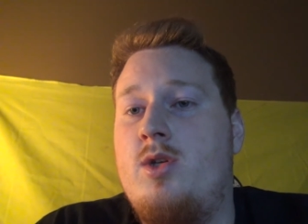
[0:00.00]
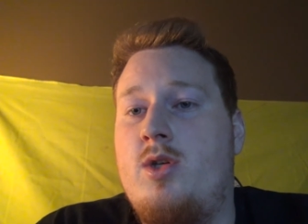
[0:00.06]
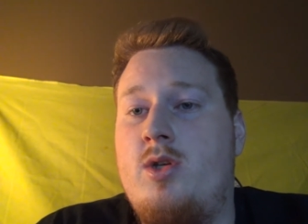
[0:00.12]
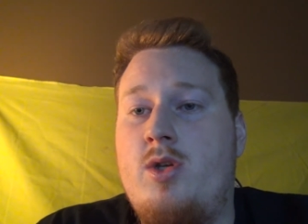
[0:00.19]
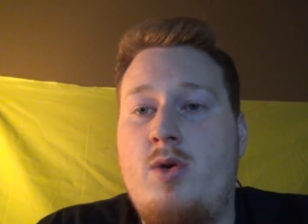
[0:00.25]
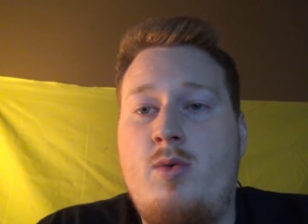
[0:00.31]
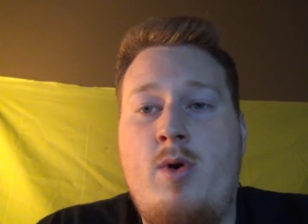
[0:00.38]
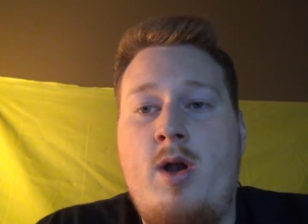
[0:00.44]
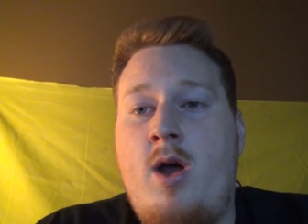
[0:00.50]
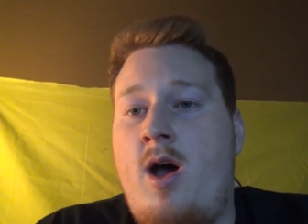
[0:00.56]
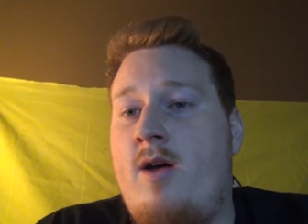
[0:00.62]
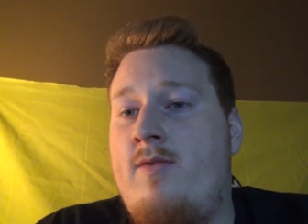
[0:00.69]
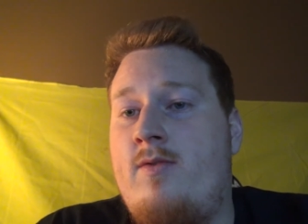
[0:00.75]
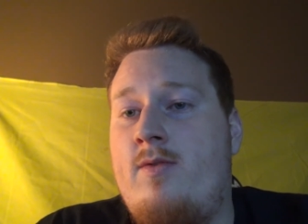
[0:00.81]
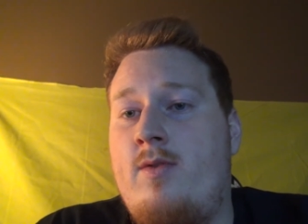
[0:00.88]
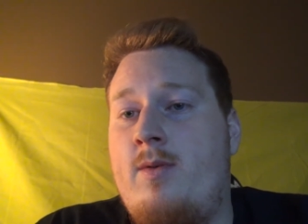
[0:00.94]
you want
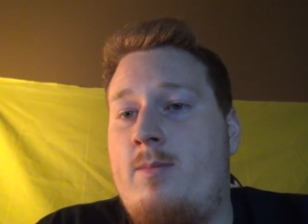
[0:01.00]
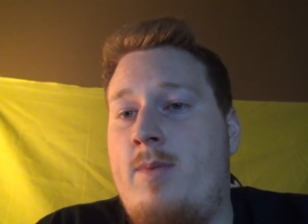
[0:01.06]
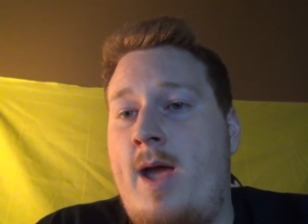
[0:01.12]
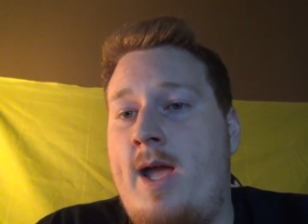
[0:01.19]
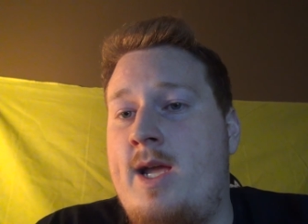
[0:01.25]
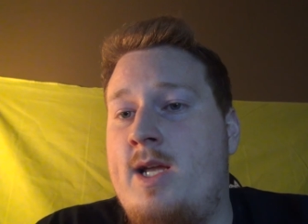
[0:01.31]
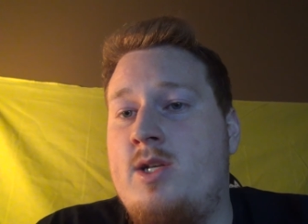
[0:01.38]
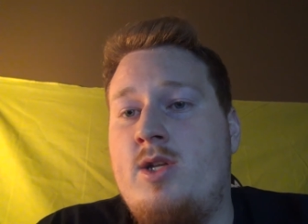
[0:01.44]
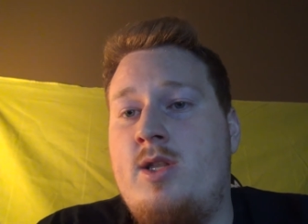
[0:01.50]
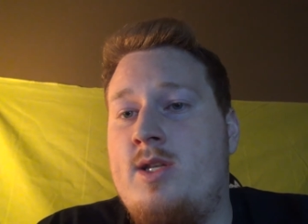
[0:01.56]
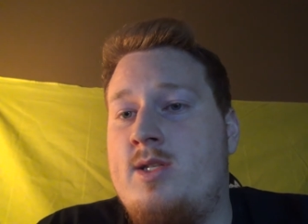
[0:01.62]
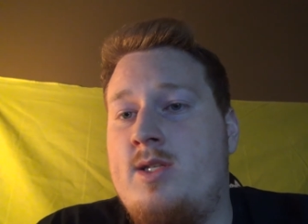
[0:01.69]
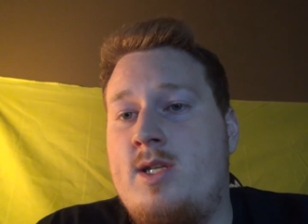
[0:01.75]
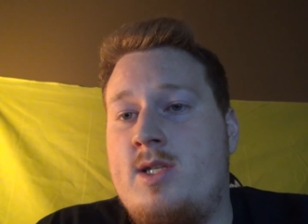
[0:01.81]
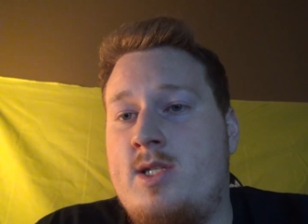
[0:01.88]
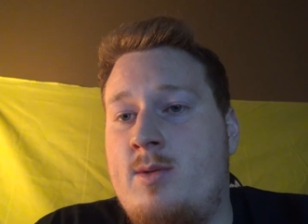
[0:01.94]
to pay into this
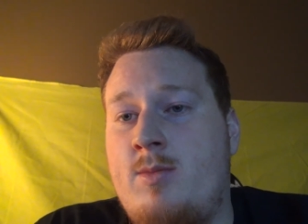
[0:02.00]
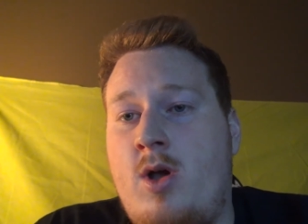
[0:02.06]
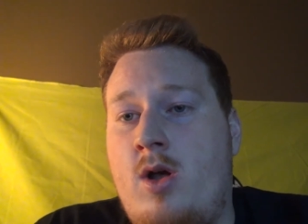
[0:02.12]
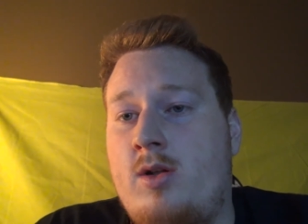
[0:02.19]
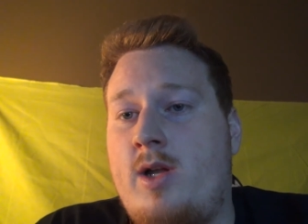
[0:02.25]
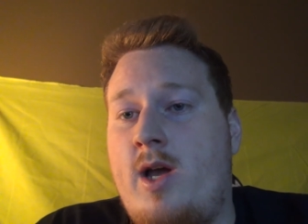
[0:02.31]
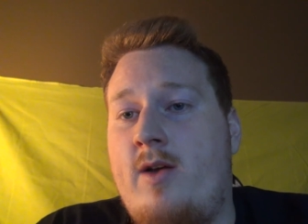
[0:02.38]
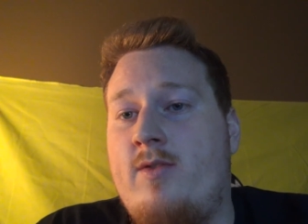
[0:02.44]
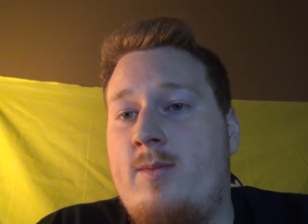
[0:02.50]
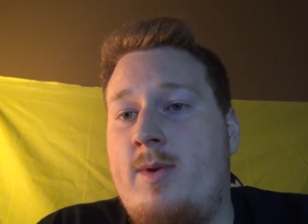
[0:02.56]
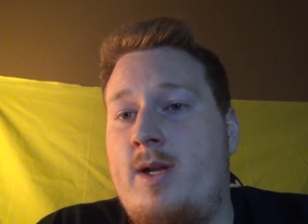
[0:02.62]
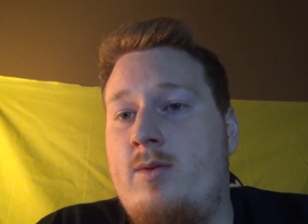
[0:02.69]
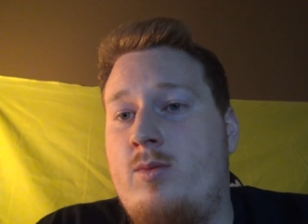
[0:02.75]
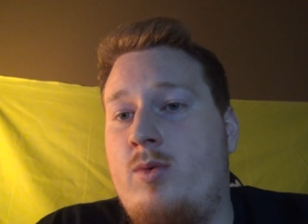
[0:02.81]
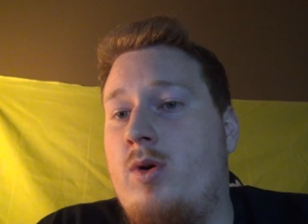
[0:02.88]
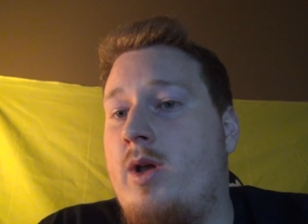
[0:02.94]
system called
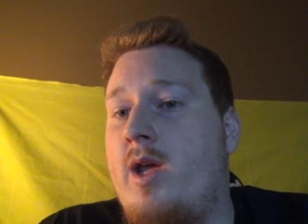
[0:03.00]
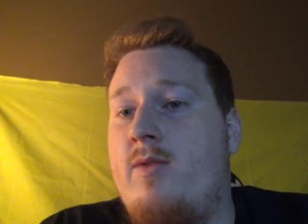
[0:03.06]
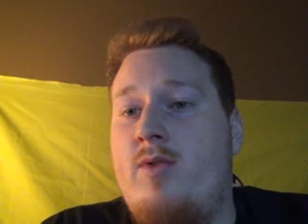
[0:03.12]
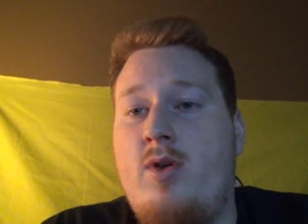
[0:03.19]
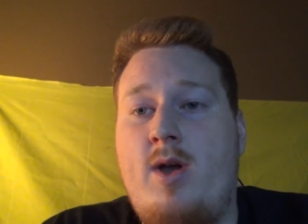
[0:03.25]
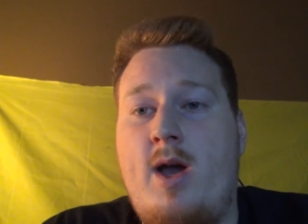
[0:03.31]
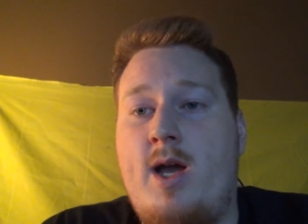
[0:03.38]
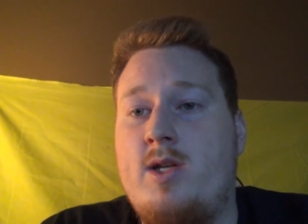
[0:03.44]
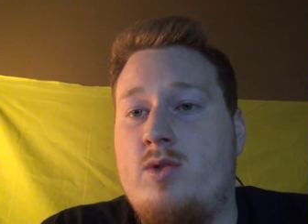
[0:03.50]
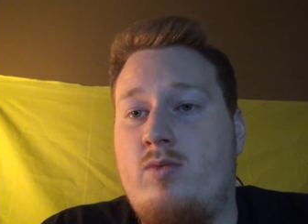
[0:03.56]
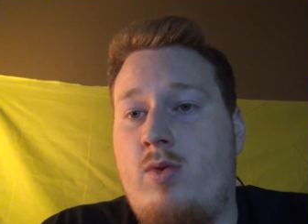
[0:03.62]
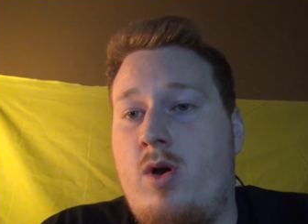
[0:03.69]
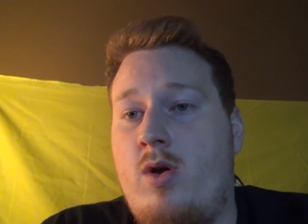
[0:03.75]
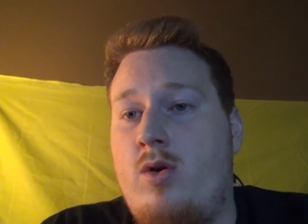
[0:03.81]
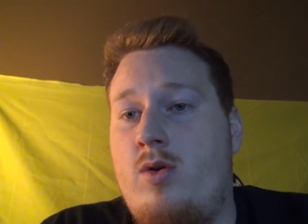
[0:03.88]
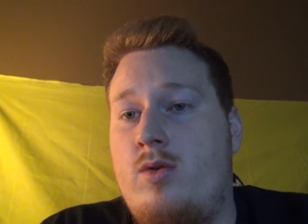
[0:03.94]
government? We'll give you guys
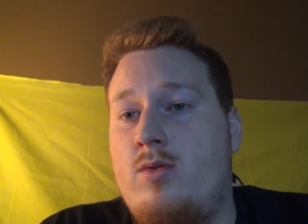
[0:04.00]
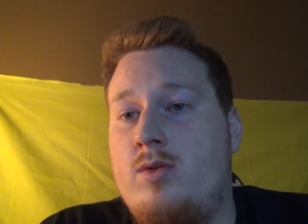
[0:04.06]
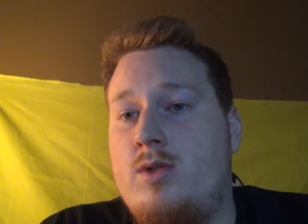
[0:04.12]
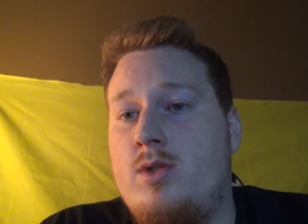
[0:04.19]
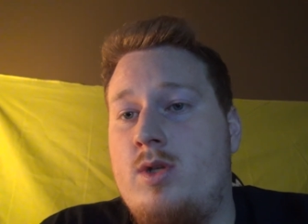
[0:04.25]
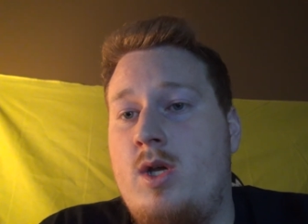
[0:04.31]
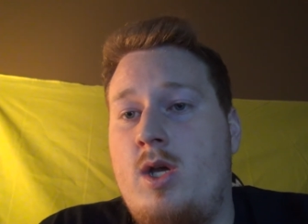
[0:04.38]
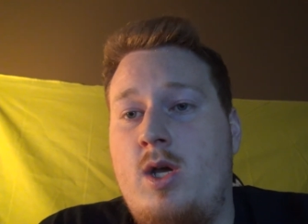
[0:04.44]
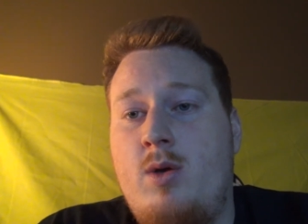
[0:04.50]
roads.